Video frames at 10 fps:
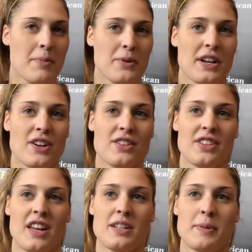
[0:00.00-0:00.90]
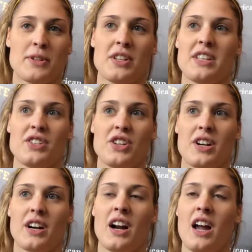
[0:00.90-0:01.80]
couple years, and especially this
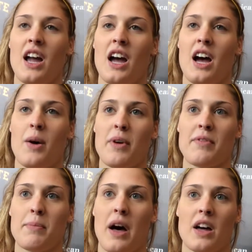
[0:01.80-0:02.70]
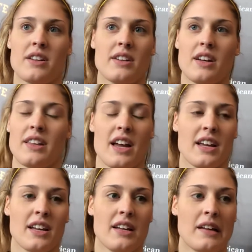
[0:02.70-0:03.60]
year, we have a bond
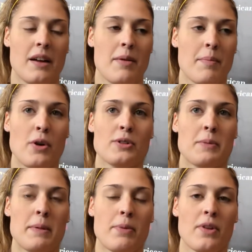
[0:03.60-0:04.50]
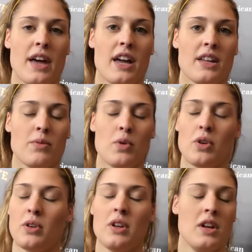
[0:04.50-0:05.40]
unlike most people that
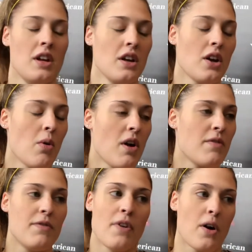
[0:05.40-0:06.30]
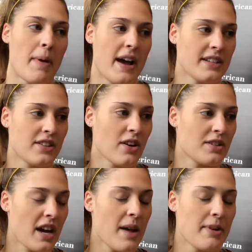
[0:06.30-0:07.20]
will go on far past our
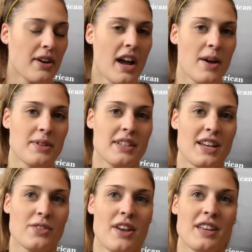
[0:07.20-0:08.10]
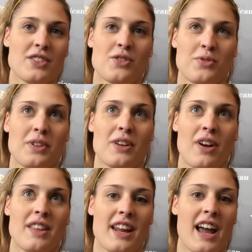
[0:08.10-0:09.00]
time here at Iowa State. So I think it's just really
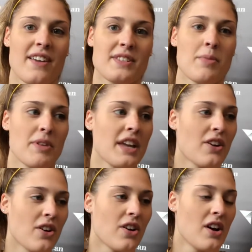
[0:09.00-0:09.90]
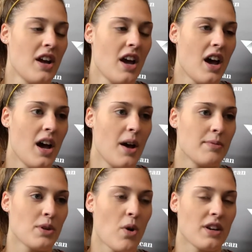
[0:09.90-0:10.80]
great that I have someone like her
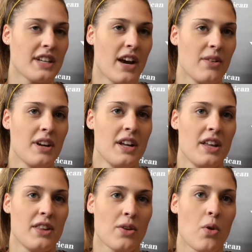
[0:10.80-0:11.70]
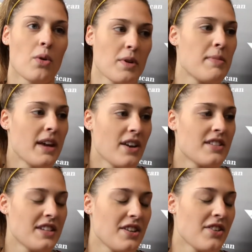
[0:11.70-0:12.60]
to walk down the court with me on
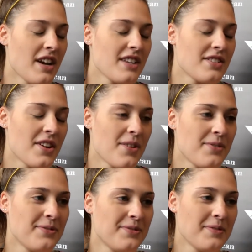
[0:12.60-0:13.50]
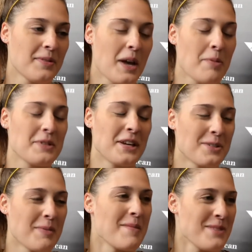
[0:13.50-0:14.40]
senior night. So a couple
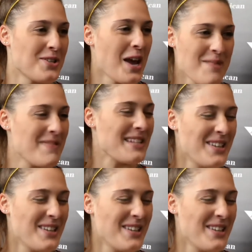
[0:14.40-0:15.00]
tears might be shed, but it's